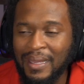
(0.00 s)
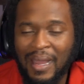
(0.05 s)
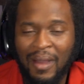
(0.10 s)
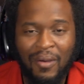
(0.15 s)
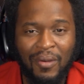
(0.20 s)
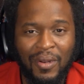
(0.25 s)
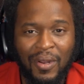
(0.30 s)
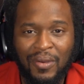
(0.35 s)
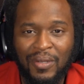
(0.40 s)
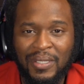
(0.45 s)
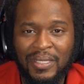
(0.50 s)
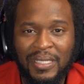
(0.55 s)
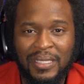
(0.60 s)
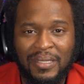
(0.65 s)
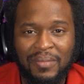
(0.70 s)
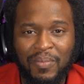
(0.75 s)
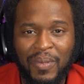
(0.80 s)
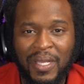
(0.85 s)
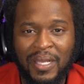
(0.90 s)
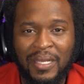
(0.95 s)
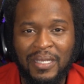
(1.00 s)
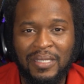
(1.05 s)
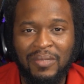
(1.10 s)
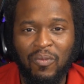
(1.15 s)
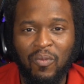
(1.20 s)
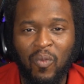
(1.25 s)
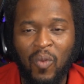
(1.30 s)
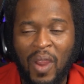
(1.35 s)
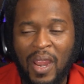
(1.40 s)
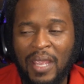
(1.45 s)
I don't know. It's just because
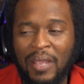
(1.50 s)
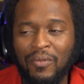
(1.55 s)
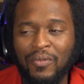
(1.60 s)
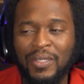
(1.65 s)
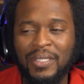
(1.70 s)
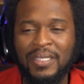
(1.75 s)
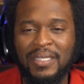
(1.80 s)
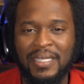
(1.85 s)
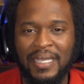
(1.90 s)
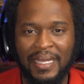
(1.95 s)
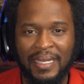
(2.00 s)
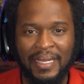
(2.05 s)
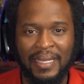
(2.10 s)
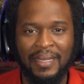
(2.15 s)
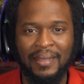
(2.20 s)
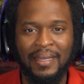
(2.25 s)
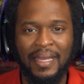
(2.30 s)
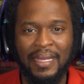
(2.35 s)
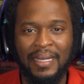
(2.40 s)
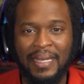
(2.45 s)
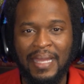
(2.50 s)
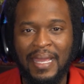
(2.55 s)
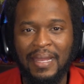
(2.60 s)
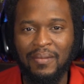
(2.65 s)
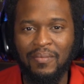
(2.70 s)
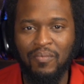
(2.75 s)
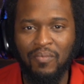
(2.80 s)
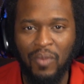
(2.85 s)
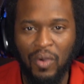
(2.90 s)
where he was sitting, he didn't